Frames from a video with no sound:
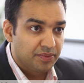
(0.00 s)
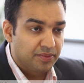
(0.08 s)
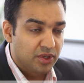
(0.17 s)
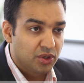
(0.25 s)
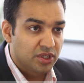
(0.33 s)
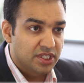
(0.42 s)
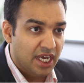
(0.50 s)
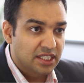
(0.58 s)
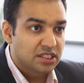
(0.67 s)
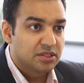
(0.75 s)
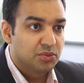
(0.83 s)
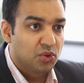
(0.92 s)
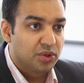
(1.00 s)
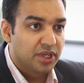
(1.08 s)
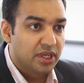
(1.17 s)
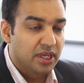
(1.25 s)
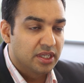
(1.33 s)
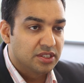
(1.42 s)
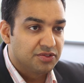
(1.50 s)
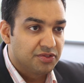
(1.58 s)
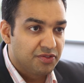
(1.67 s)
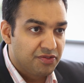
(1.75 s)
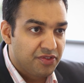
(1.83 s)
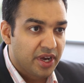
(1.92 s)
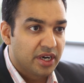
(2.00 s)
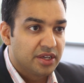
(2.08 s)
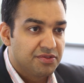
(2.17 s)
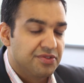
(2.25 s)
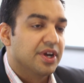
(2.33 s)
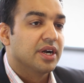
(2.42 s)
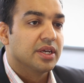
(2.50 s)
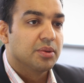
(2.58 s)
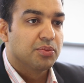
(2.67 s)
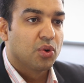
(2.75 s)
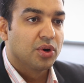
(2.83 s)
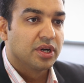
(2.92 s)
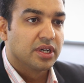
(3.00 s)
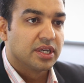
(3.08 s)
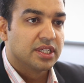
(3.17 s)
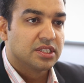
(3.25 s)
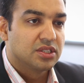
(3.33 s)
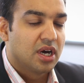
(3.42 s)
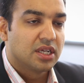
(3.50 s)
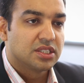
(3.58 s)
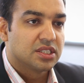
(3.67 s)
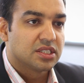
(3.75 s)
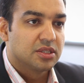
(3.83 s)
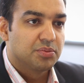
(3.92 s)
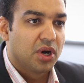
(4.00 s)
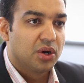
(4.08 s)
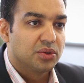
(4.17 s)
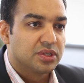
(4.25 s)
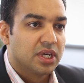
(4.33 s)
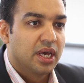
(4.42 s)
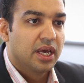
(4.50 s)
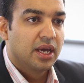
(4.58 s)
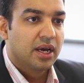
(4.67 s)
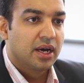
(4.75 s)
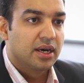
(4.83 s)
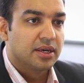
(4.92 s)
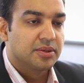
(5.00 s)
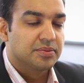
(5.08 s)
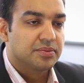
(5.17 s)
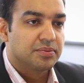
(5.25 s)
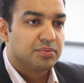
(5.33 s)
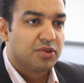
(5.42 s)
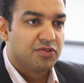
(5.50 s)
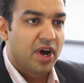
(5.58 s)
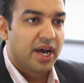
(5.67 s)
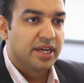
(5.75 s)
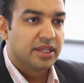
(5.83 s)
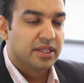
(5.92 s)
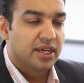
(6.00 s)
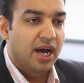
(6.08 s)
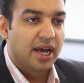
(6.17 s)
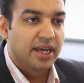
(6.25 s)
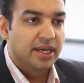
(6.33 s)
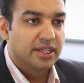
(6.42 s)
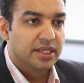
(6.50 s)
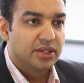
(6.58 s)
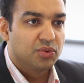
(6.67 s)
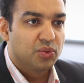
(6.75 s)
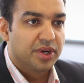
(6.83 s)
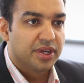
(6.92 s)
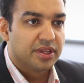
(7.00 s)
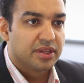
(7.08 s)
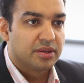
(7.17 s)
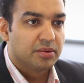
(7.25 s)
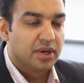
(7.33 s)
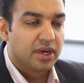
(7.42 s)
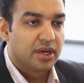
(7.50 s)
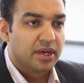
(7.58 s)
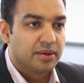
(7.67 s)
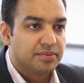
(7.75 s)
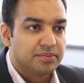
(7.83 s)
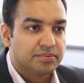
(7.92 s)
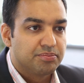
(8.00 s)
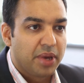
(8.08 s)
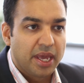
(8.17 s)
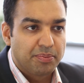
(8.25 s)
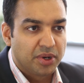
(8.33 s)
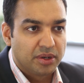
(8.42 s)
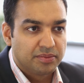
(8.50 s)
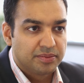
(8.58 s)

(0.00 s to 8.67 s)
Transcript: Your testimony is very, very important. It's not just about providing the IAD with paper.